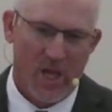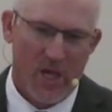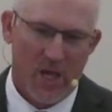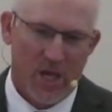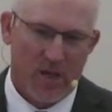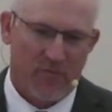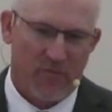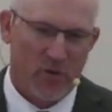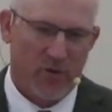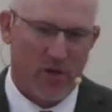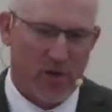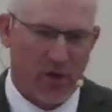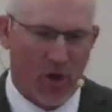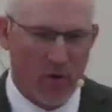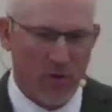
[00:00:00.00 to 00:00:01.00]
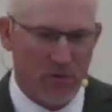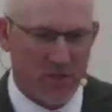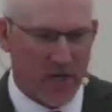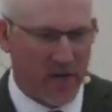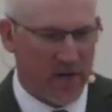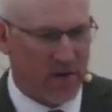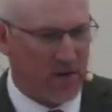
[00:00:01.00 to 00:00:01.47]
If you're a note
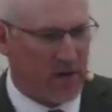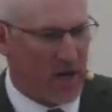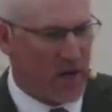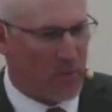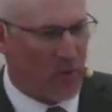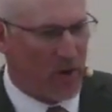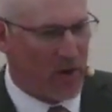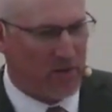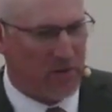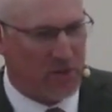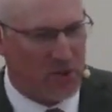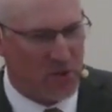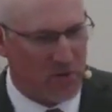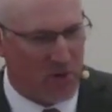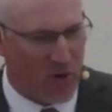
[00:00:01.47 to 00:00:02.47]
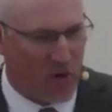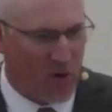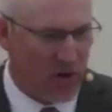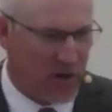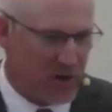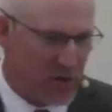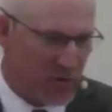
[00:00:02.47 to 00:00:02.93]
taker, and I pray that you
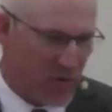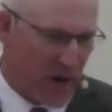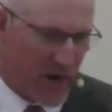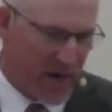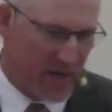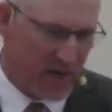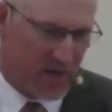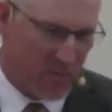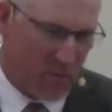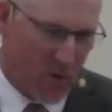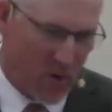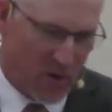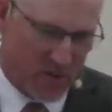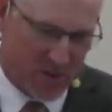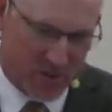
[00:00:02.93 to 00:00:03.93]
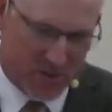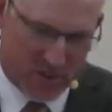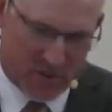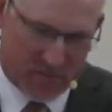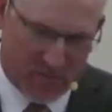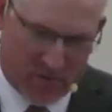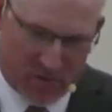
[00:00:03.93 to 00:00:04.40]
are, and you write in the margins
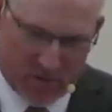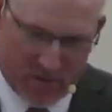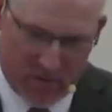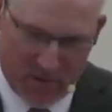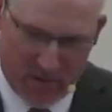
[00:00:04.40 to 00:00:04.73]
of your